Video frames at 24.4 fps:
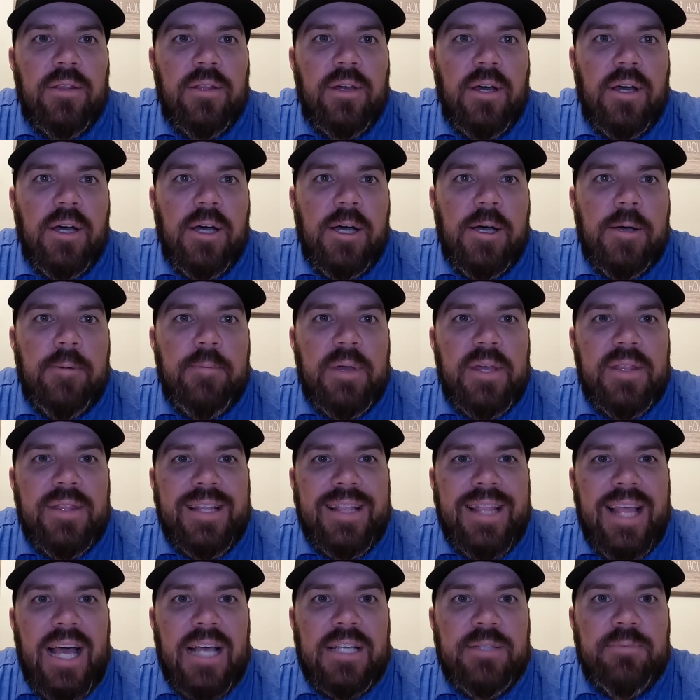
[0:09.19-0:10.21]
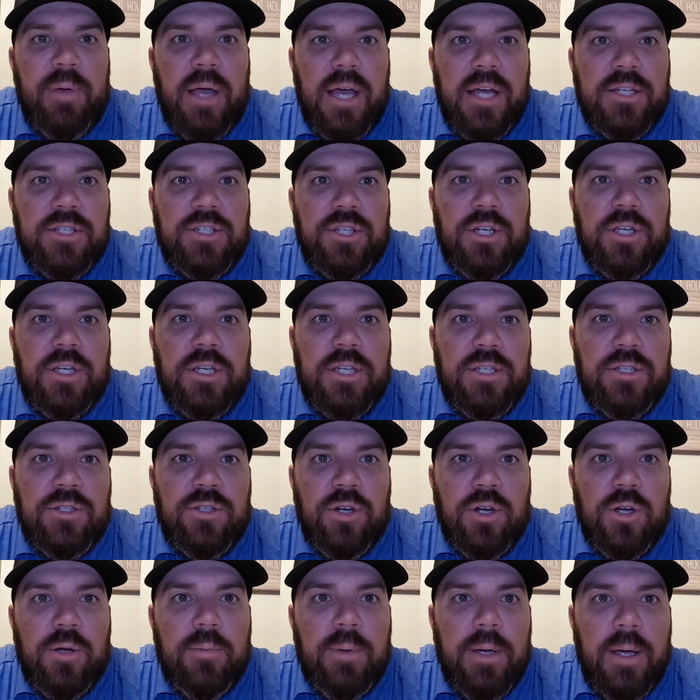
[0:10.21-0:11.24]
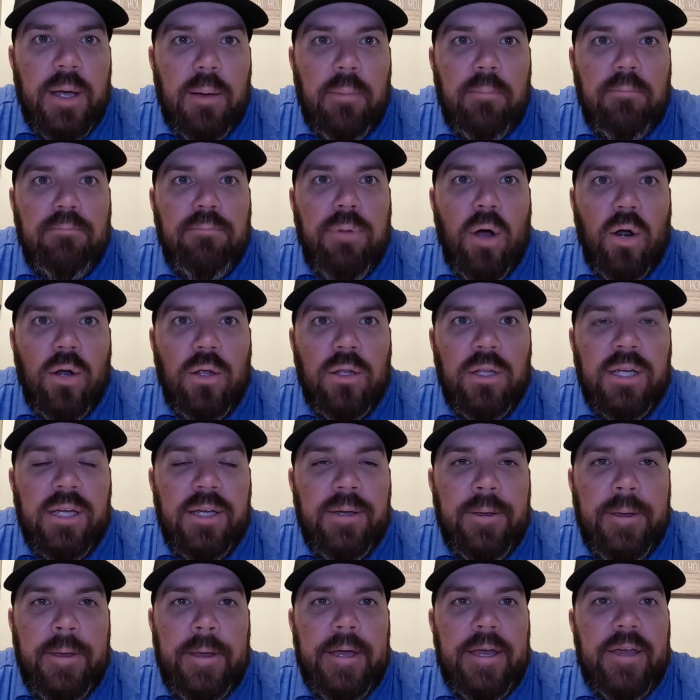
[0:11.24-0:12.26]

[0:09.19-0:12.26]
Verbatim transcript: um, in the last Bass Junkies tournament at Bartlett.